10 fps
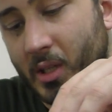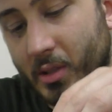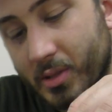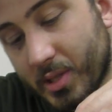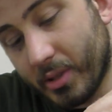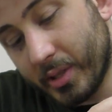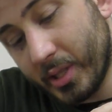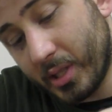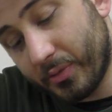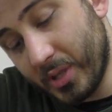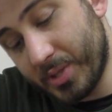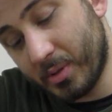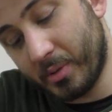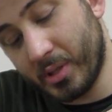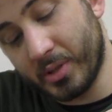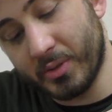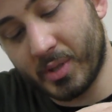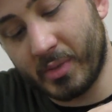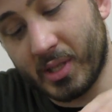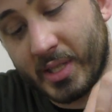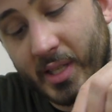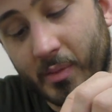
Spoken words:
And so I think first what I'm going to do is I'm going to take a